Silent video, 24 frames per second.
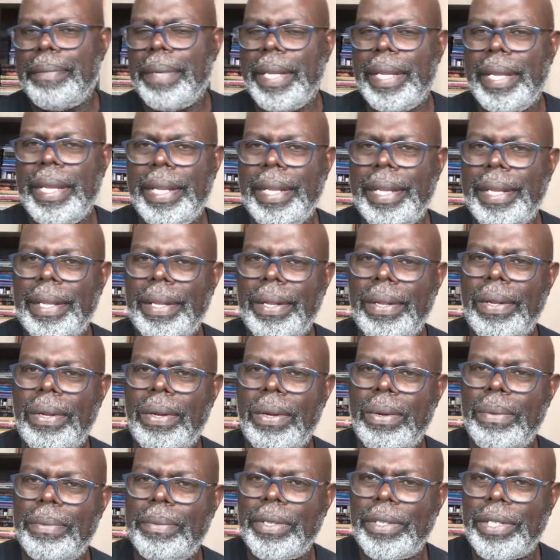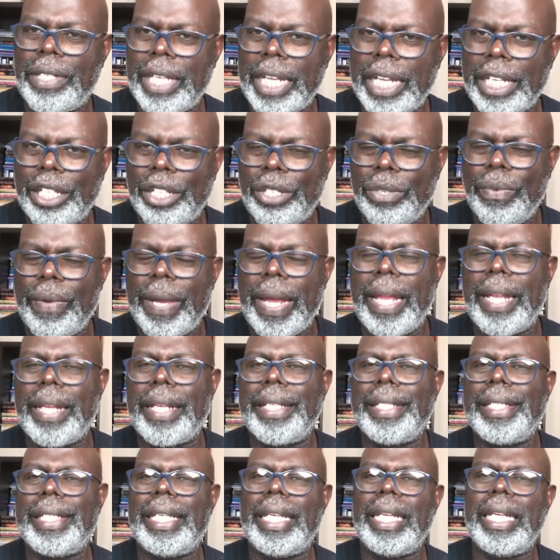be
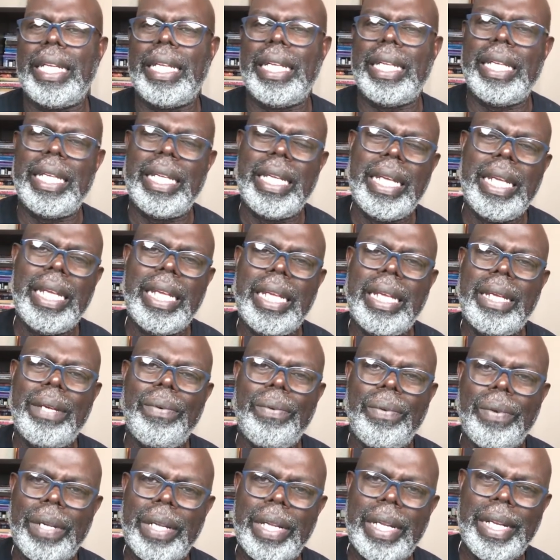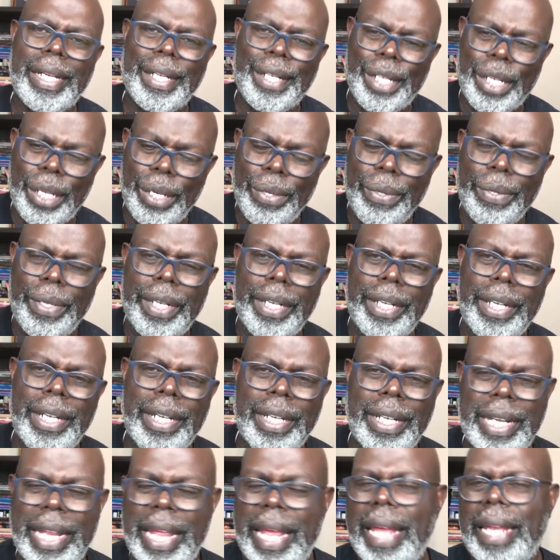homosexuality, included
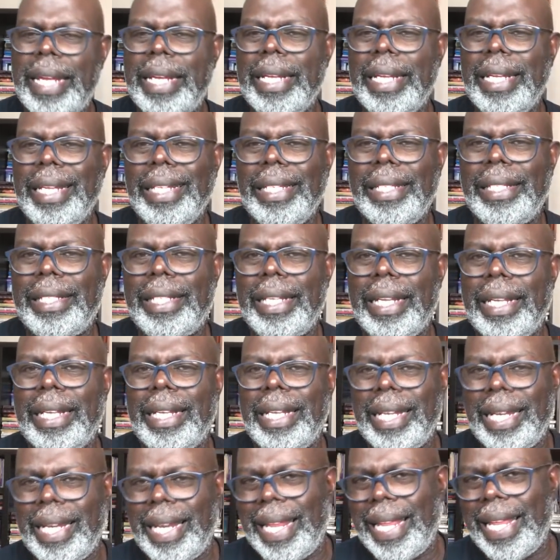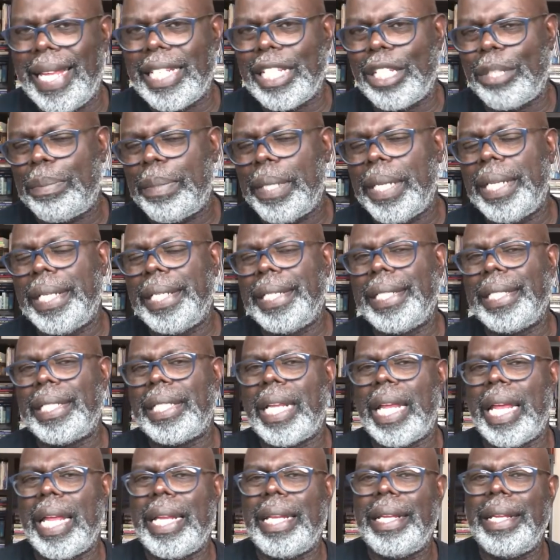in that is the lesbians,
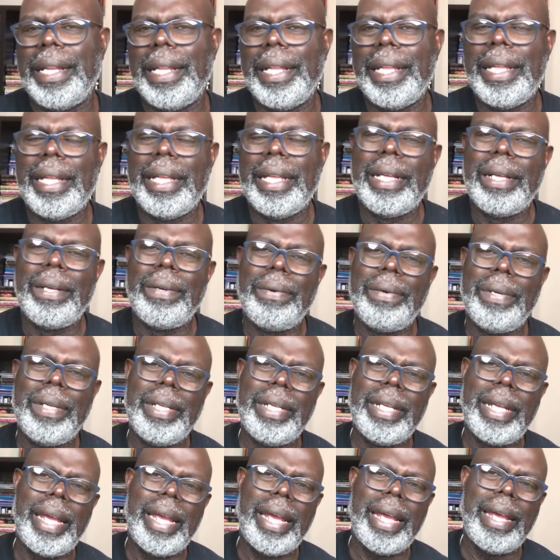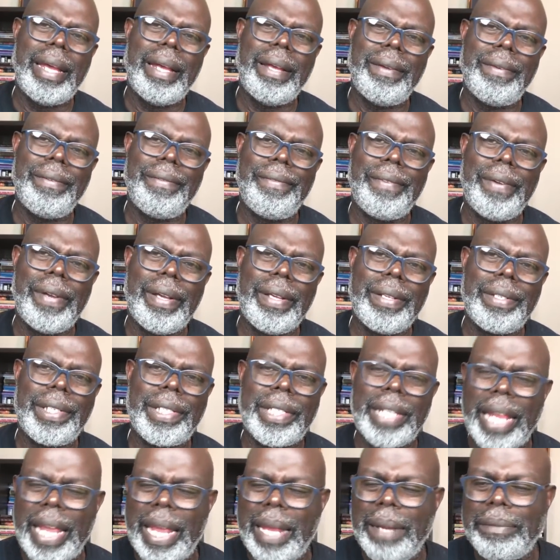and we have
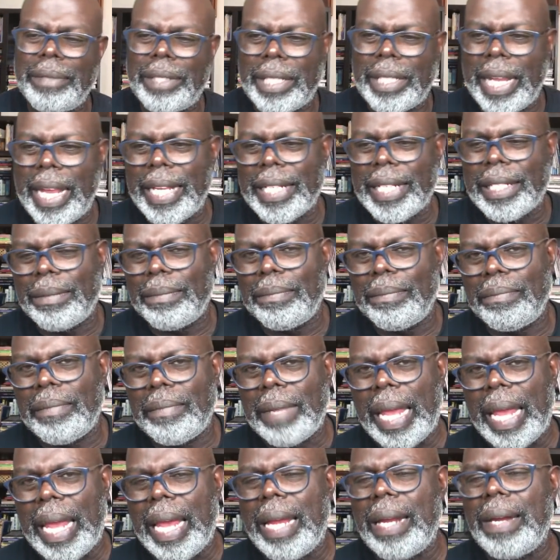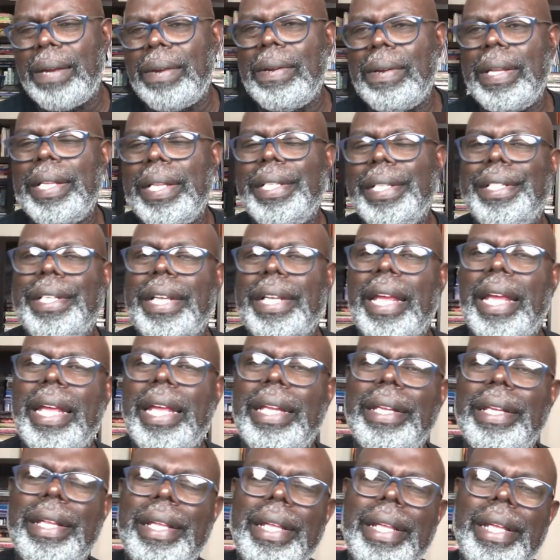same-sex marriage,
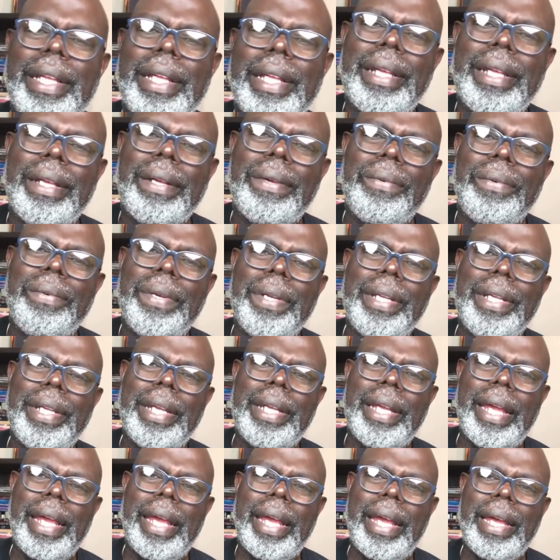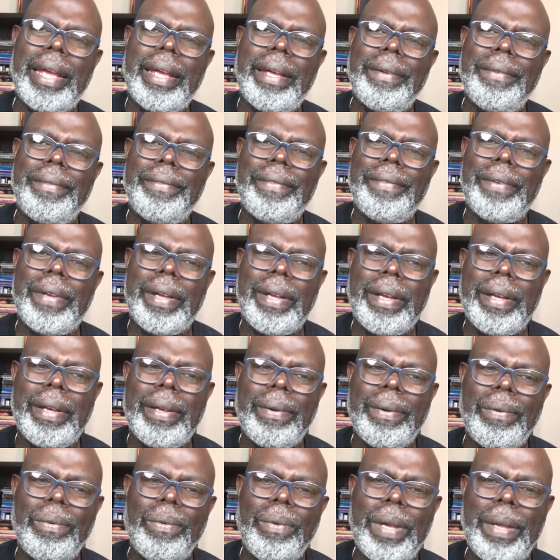and we have
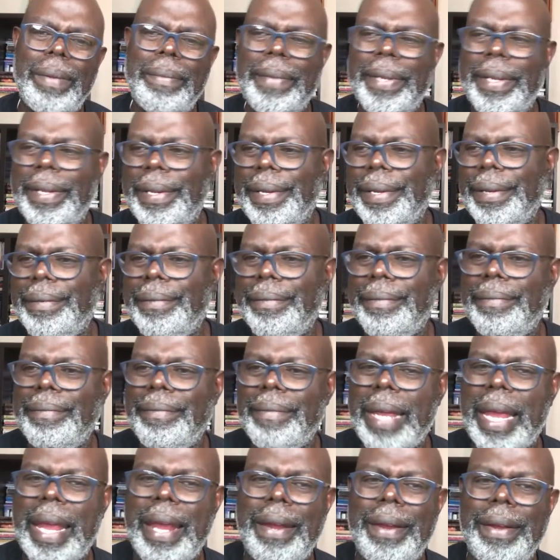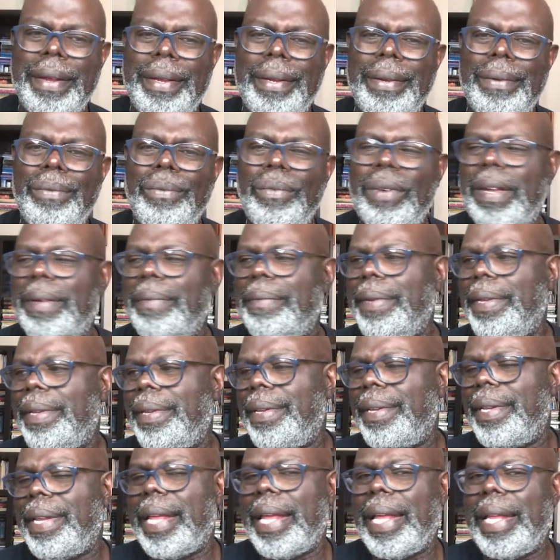women marrying
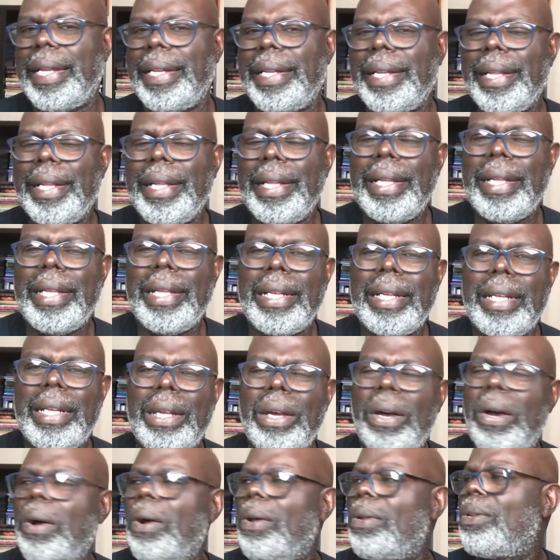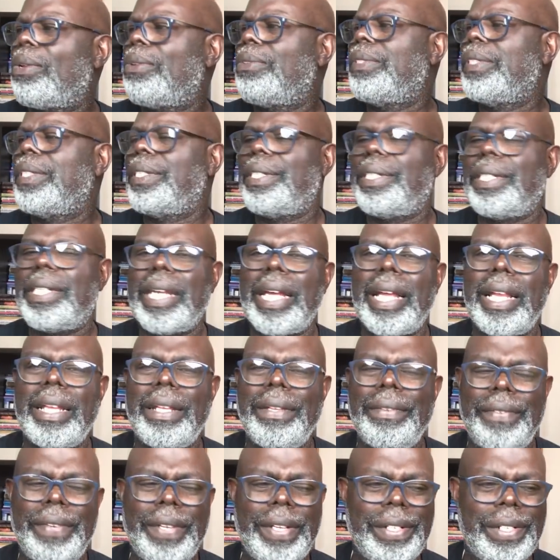women, and they're all on the
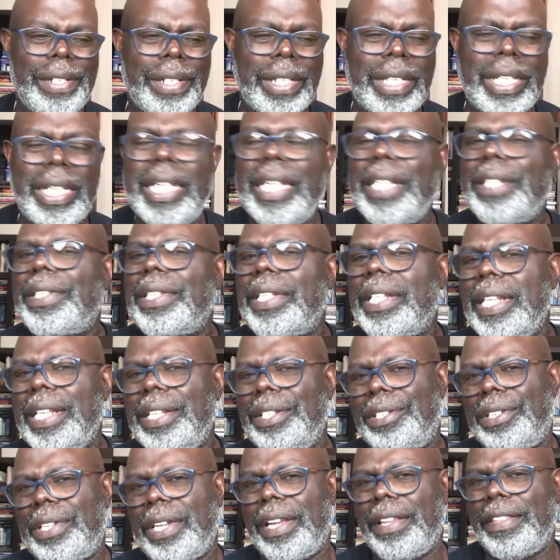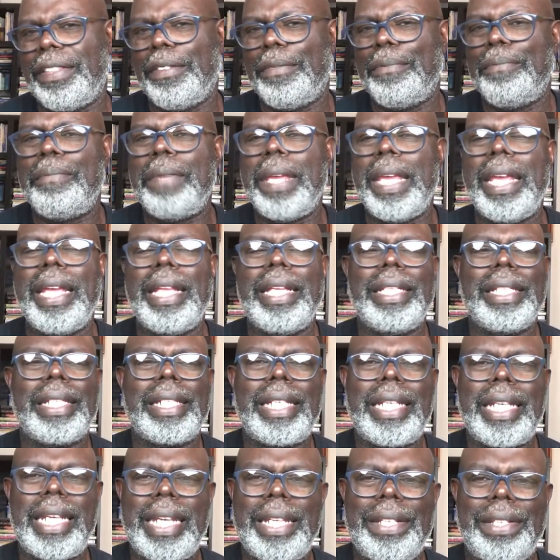television kissing each other, men
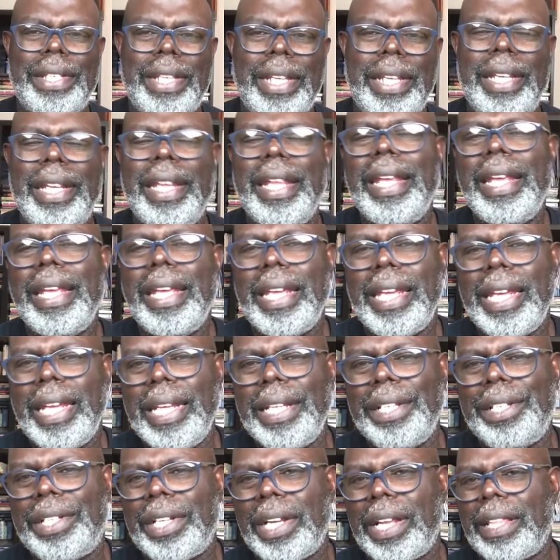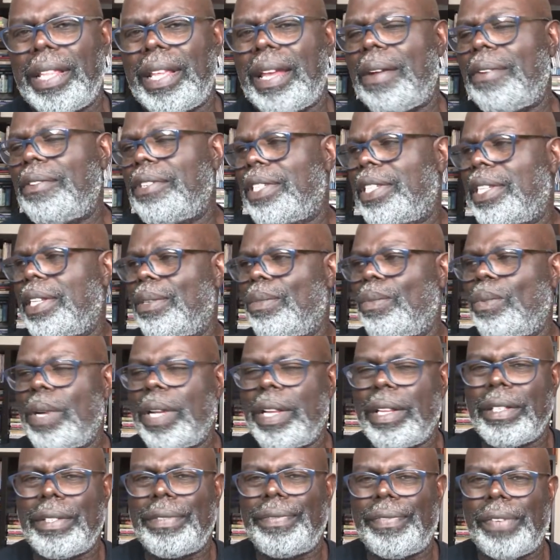kissing each other. I was in
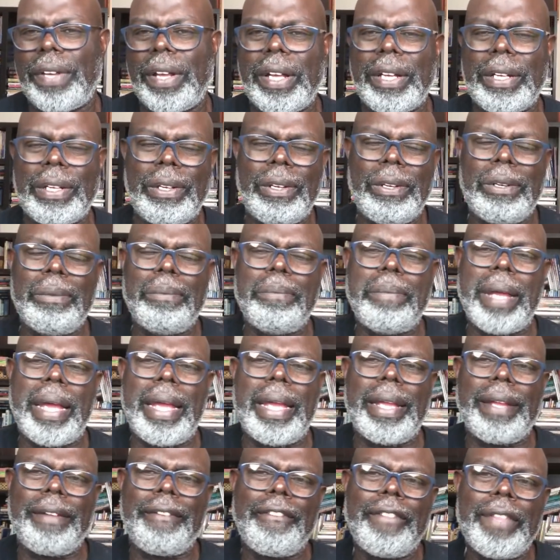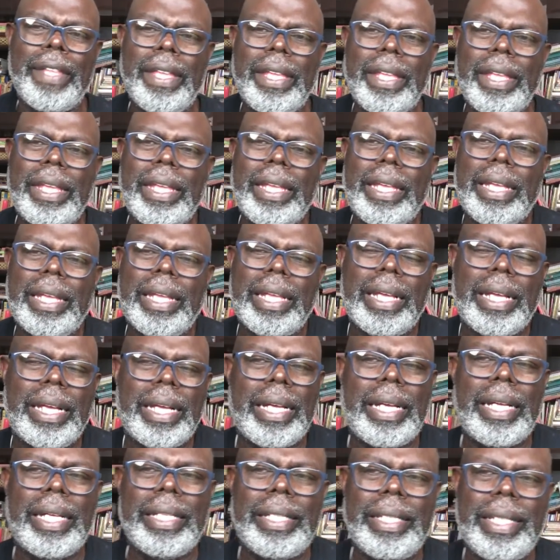Wells Fargo Bank
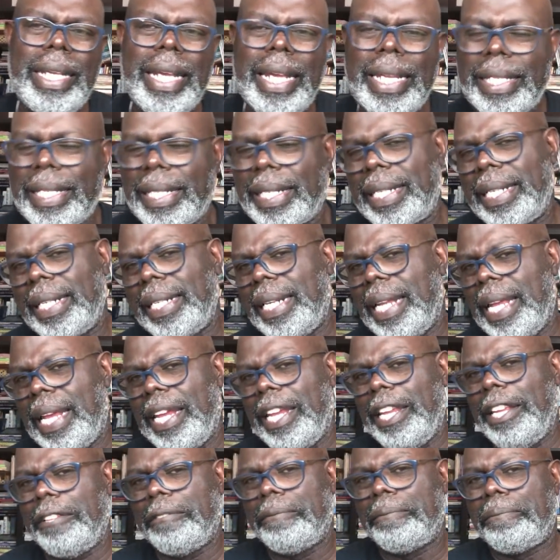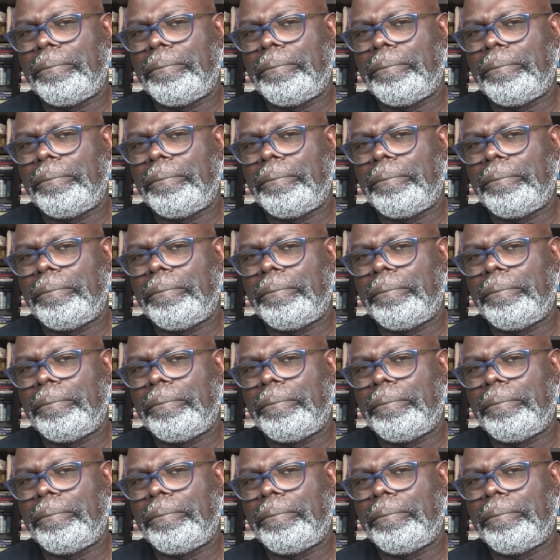yesterday,